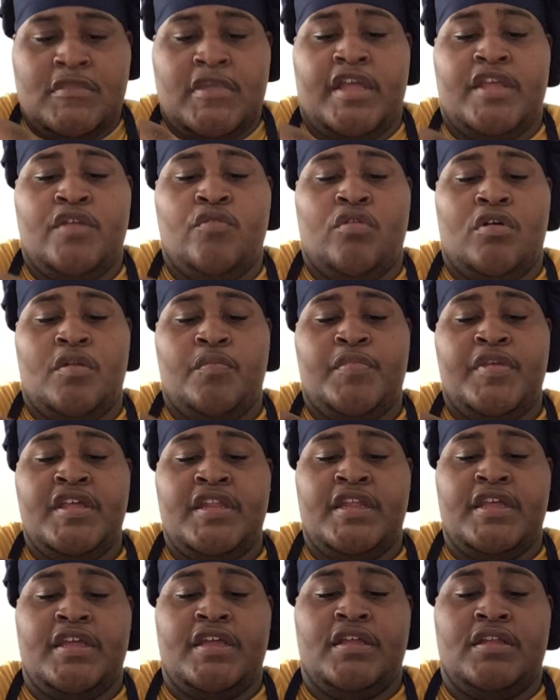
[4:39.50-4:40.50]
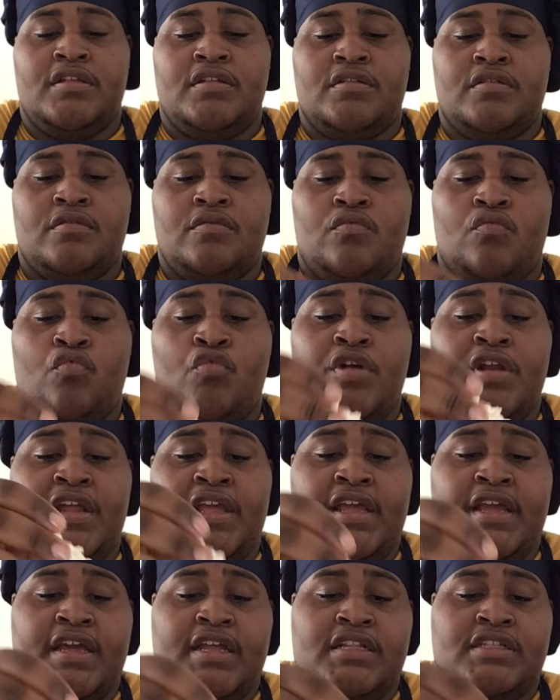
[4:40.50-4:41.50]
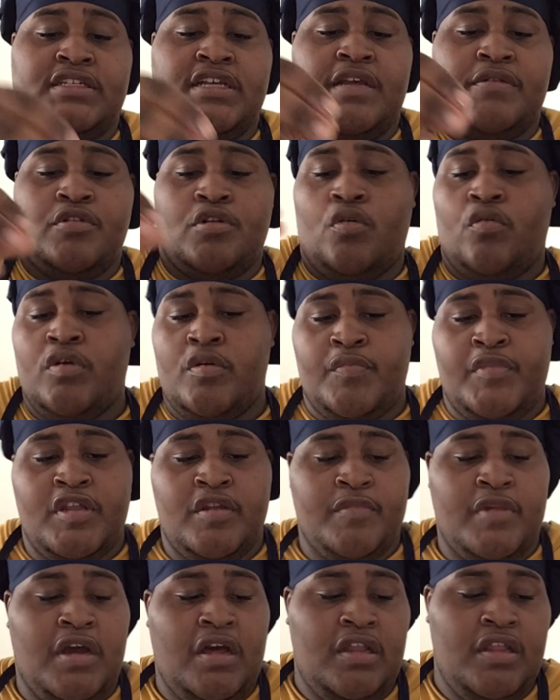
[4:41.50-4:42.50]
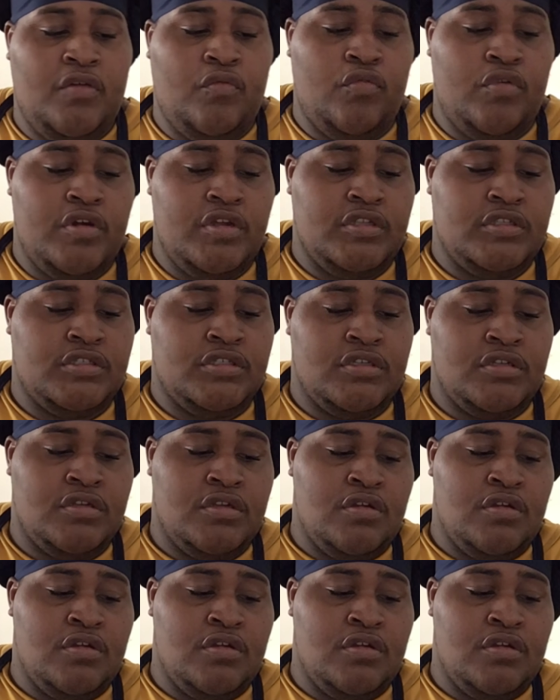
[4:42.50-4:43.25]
And you want to beat in 1 egg at a time. You don't want to beat them all at once.